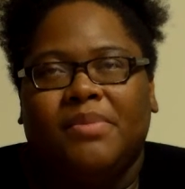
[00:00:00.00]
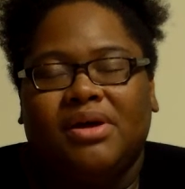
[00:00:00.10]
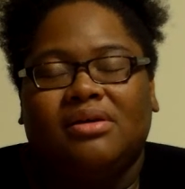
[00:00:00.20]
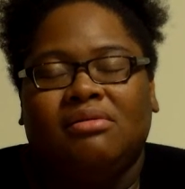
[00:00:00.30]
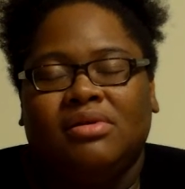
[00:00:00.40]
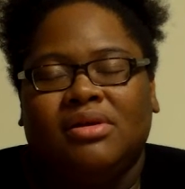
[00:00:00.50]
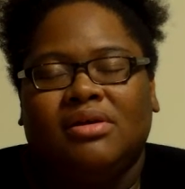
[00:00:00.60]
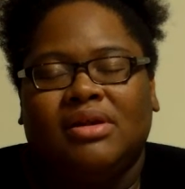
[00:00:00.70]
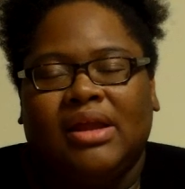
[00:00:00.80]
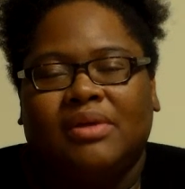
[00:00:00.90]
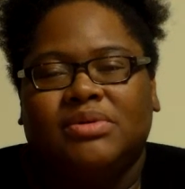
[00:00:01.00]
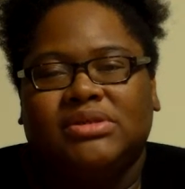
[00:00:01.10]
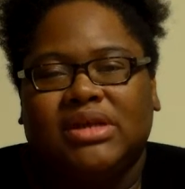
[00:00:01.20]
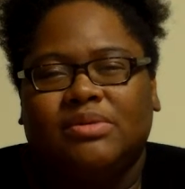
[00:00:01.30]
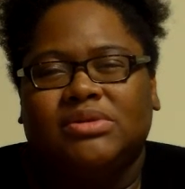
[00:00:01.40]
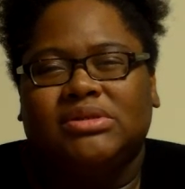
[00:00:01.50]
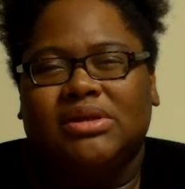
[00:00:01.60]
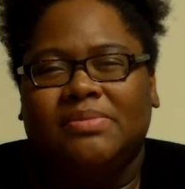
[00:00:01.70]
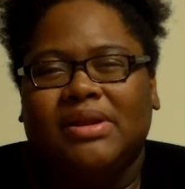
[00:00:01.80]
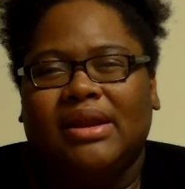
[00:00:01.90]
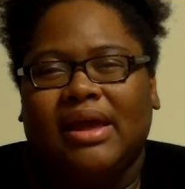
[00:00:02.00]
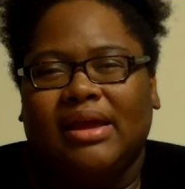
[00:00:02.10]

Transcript: But early on, that was something that I